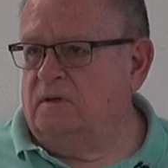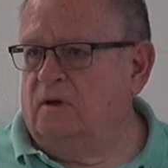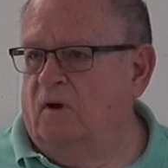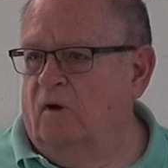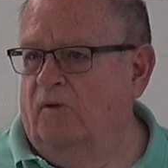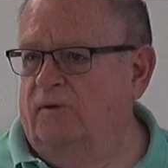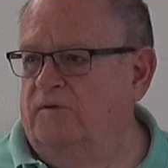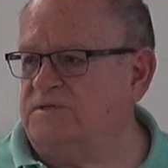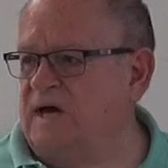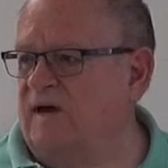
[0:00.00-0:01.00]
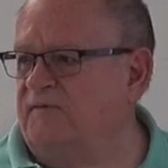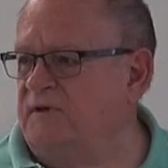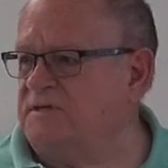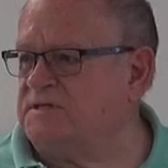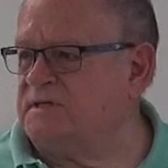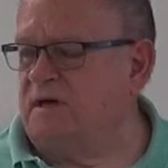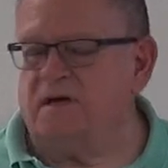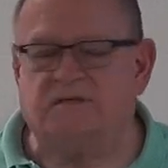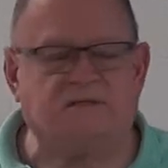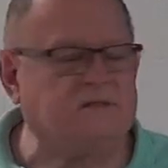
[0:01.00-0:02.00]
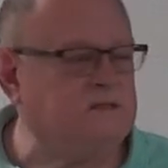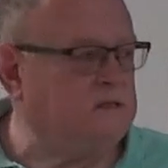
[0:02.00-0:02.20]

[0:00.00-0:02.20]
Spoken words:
all those obvious things.